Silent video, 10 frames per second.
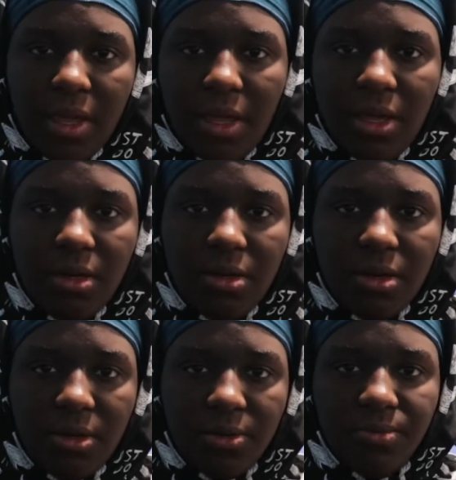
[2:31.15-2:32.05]
And
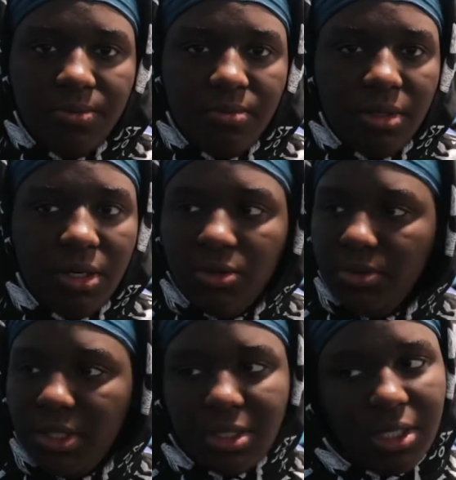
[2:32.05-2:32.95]
bro,
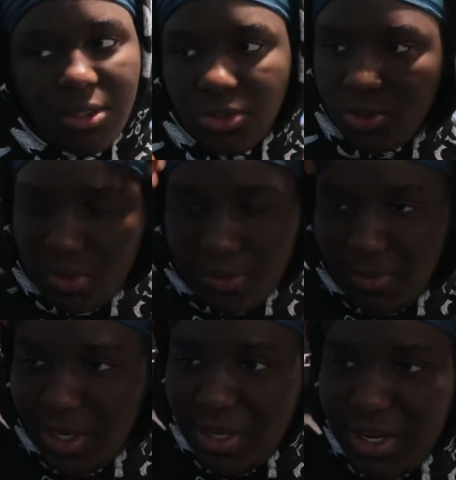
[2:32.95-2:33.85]
let's get into it,
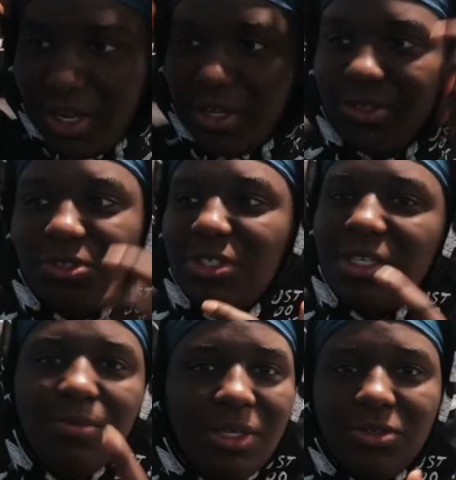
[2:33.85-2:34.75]
man. Like you
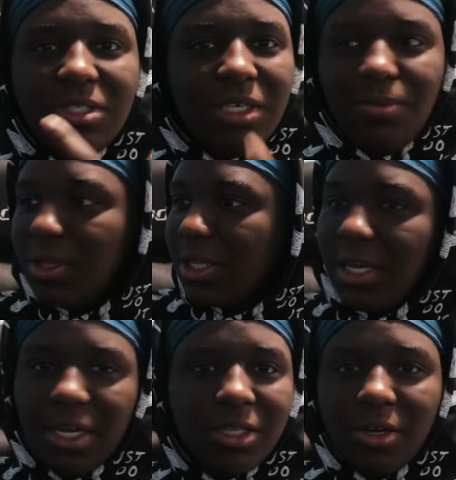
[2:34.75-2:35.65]
see me
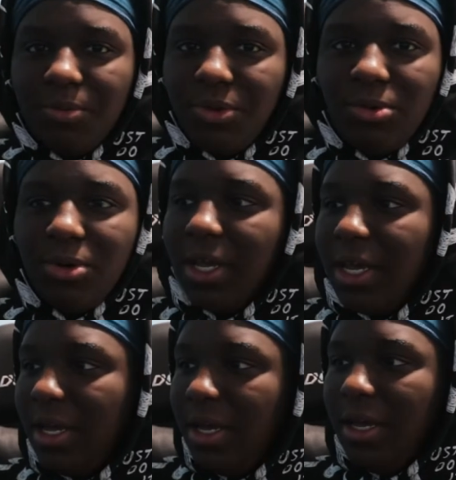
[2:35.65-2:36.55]
looking at the computer,
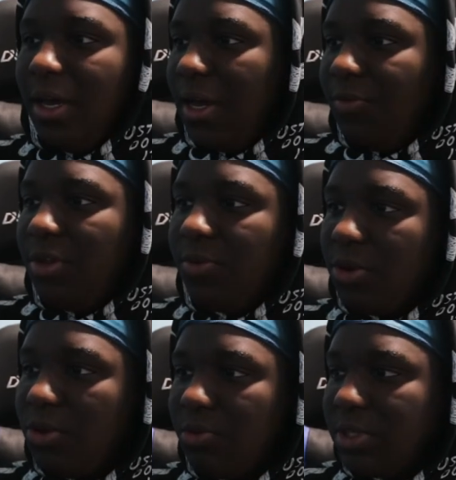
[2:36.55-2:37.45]
like I really
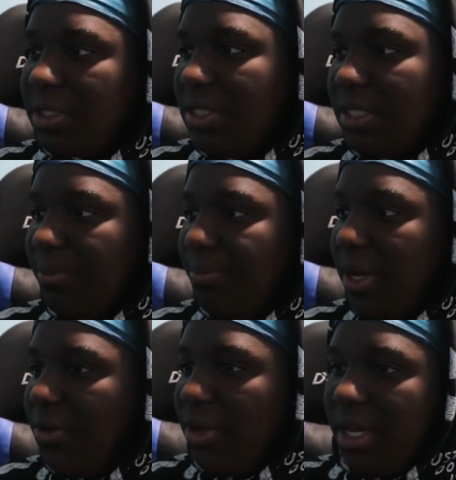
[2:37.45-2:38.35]
want to know what this is
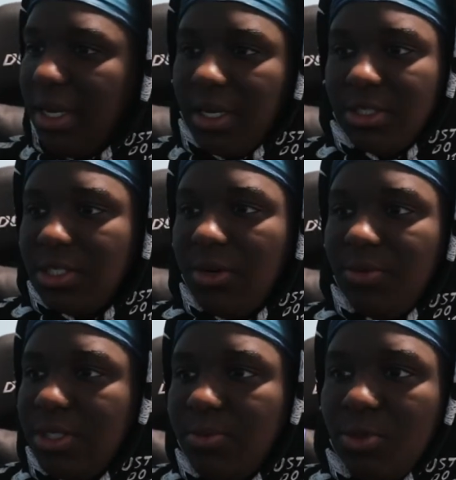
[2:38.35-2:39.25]
about. Like let's not
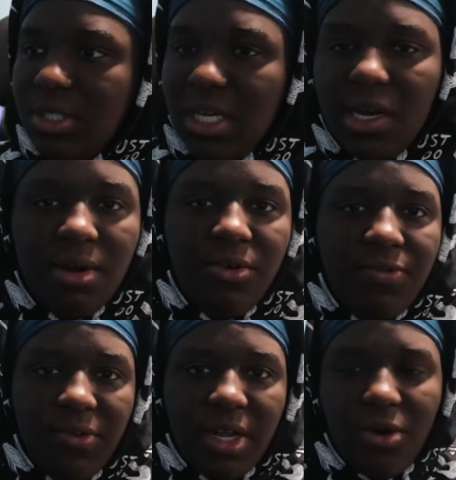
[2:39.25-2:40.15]
waste more time. I
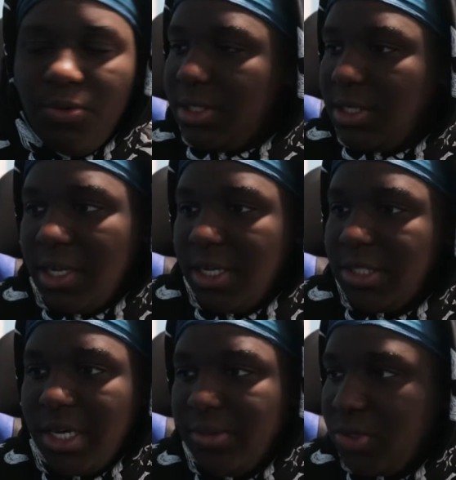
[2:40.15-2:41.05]
really feel like I wasted a lot
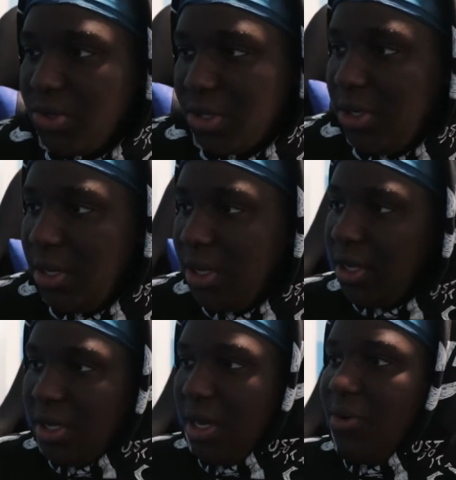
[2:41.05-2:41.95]
of time talking.
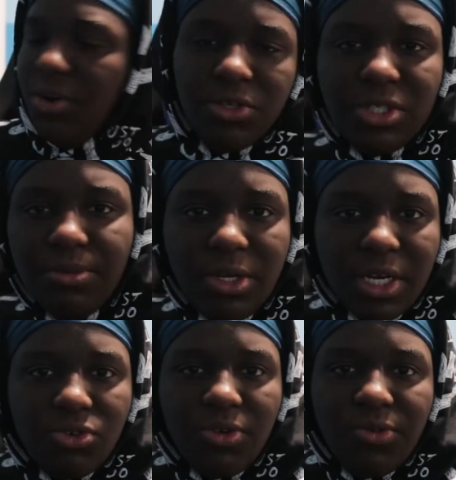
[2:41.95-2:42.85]
I already know some of you
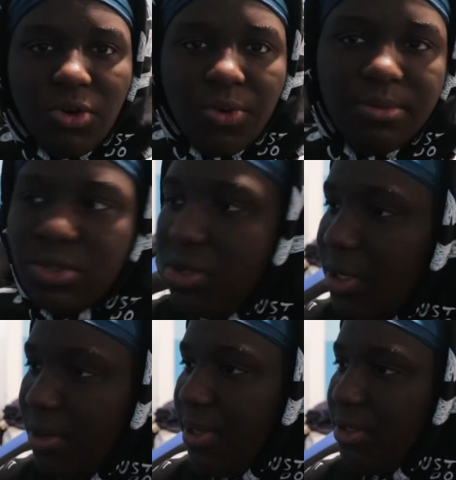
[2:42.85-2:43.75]
guys don't even know what I'm
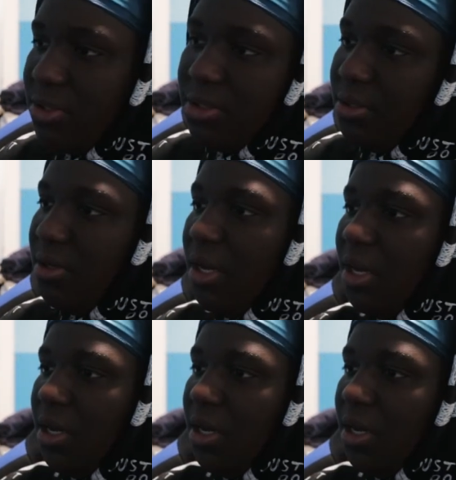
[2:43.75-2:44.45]
talking about, so